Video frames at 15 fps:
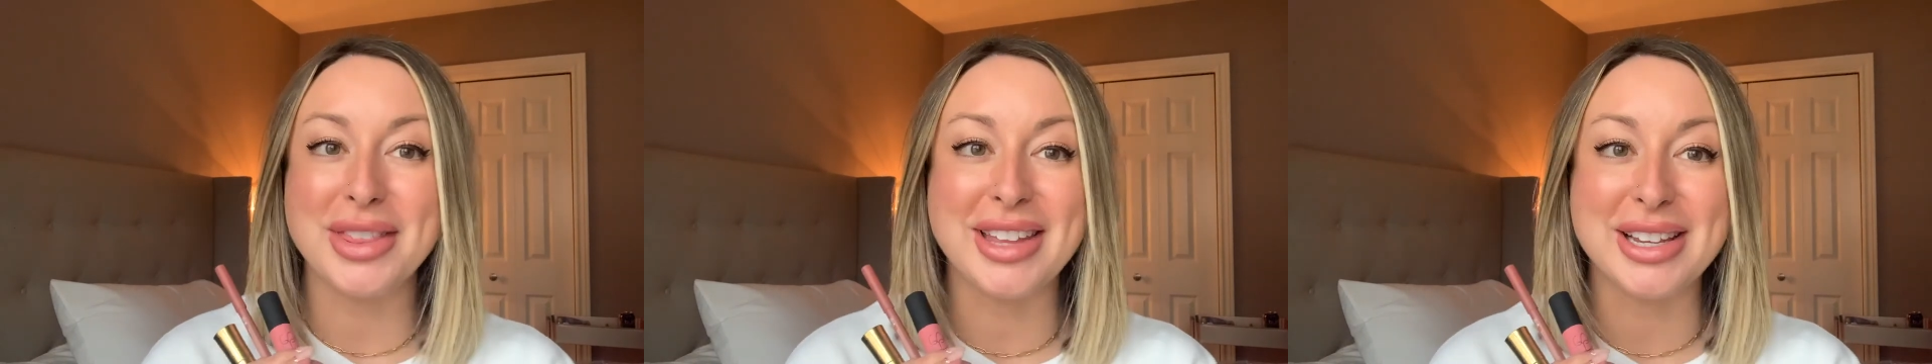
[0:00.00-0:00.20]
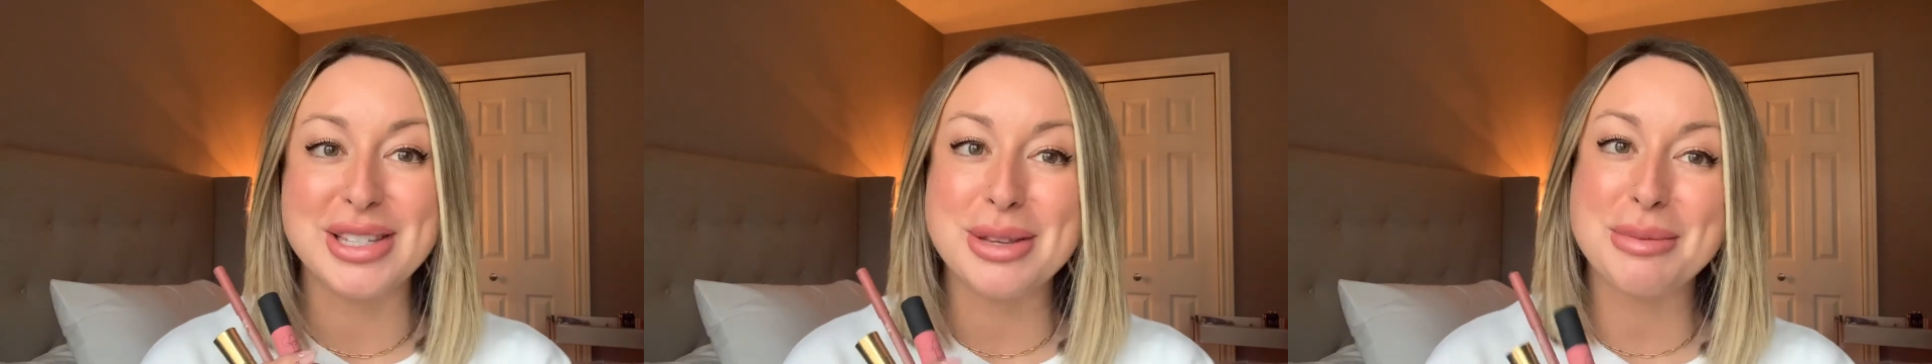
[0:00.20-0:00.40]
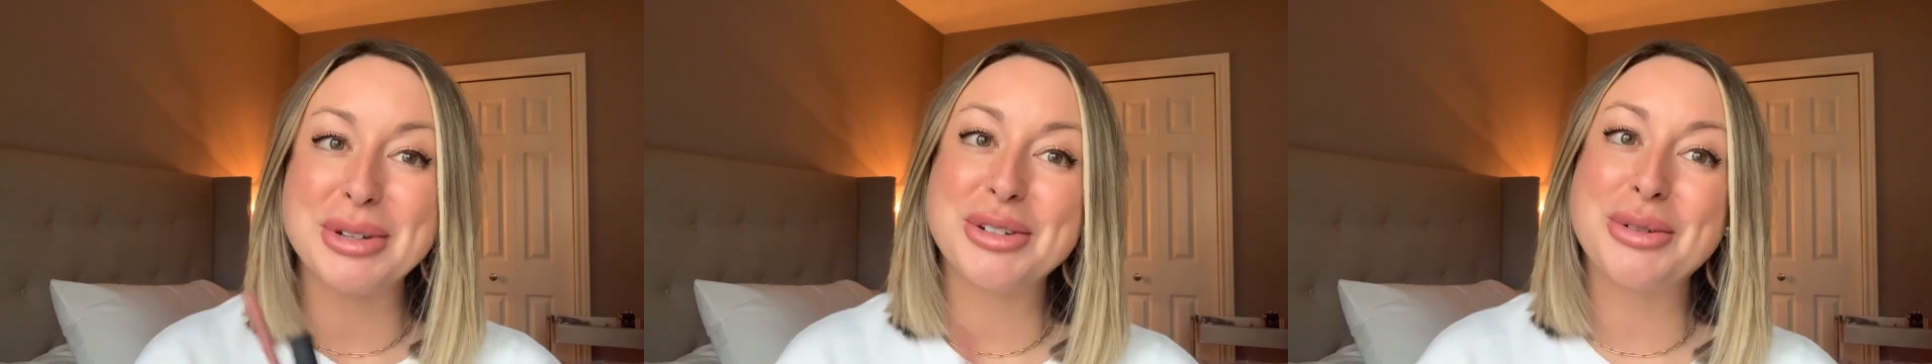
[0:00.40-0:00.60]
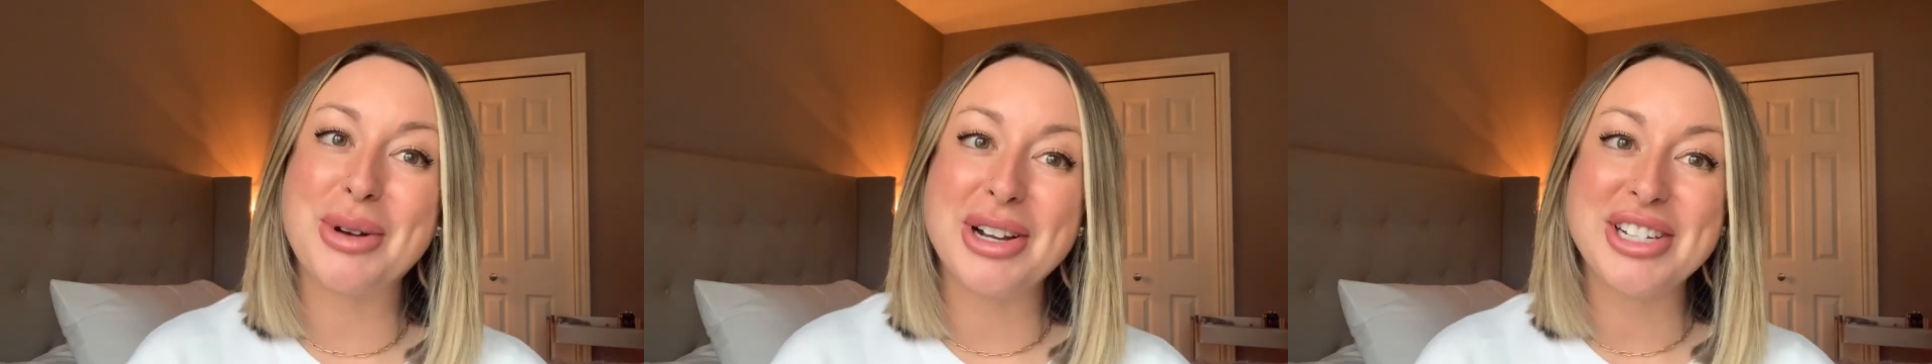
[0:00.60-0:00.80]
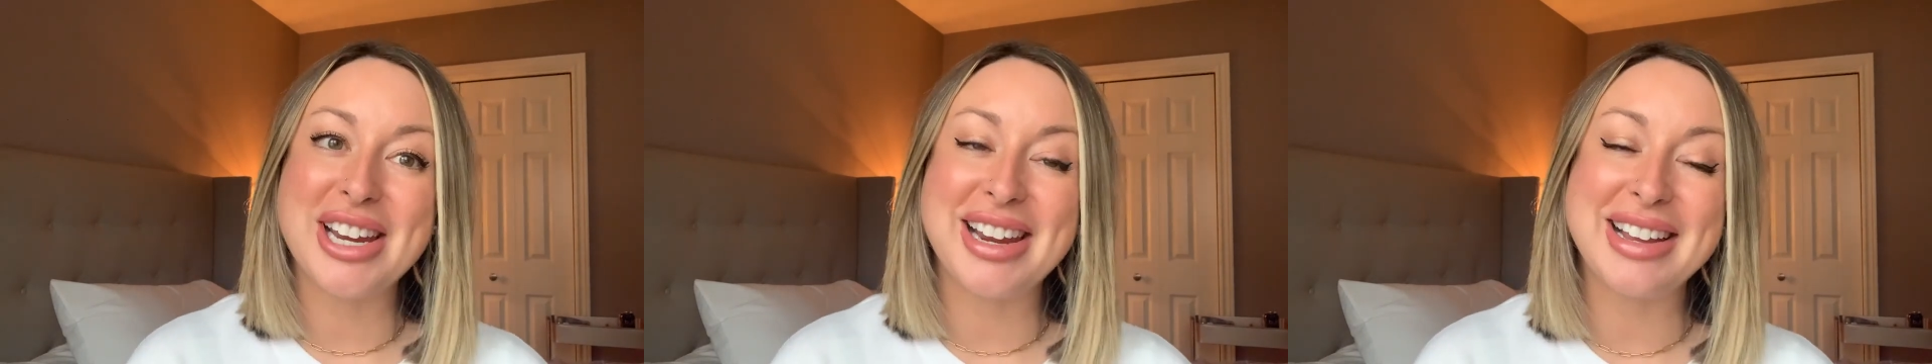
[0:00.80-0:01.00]
Thanks so much for
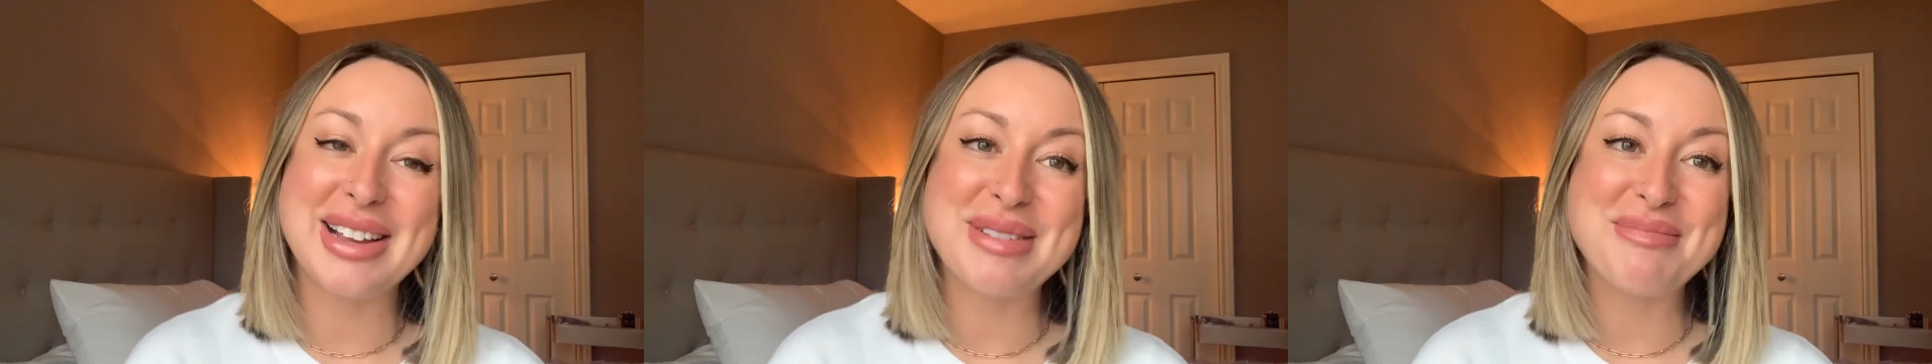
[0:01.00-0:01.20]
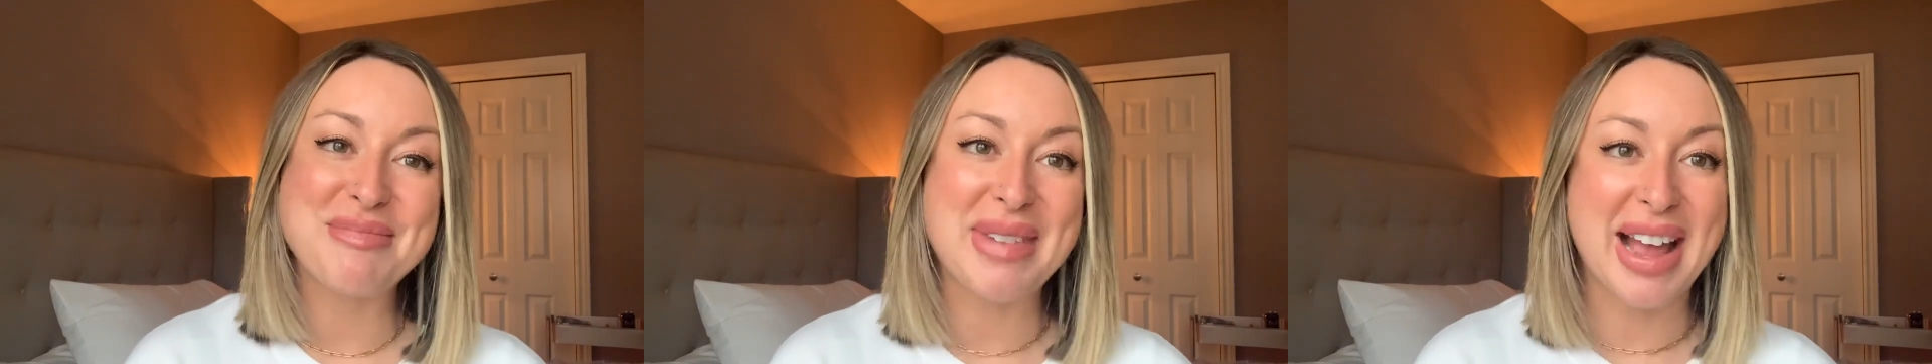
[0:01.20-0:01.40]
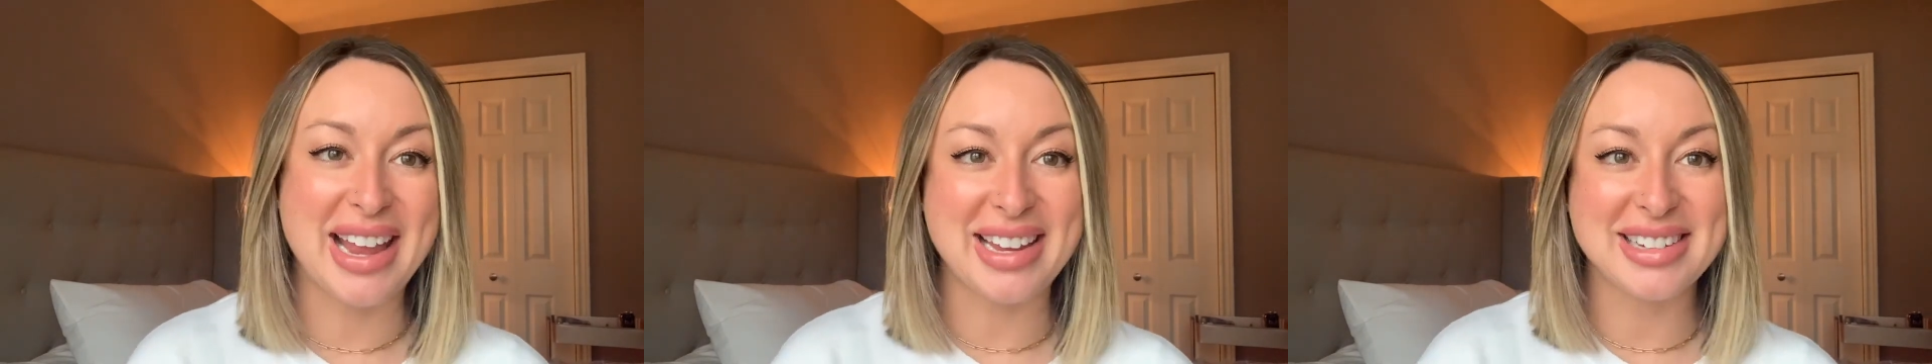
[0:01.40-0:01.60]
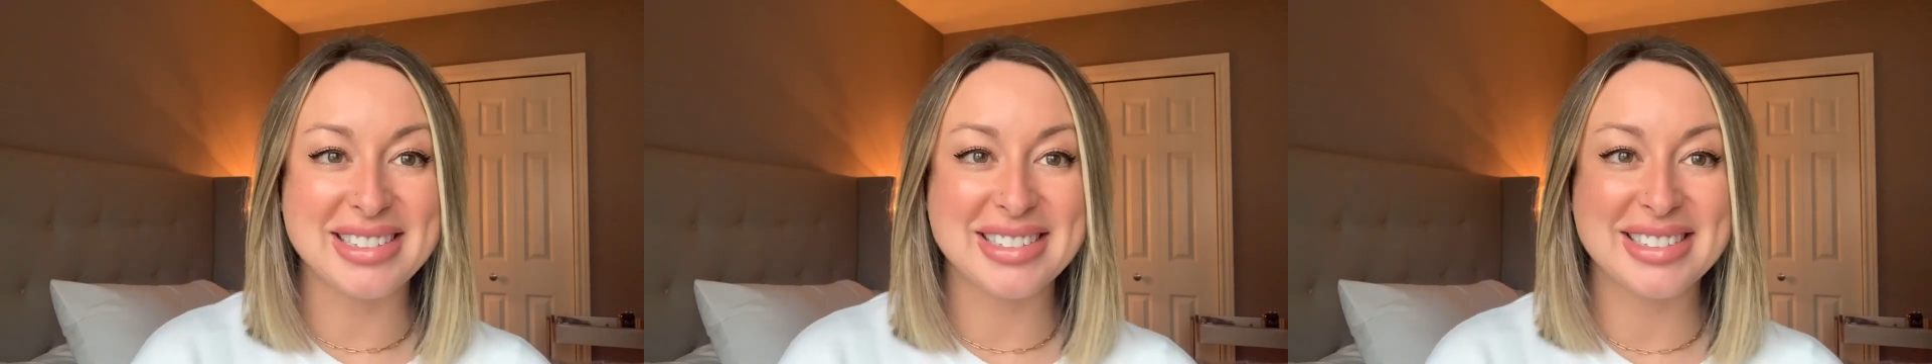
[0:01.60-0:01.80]
watching. Bye.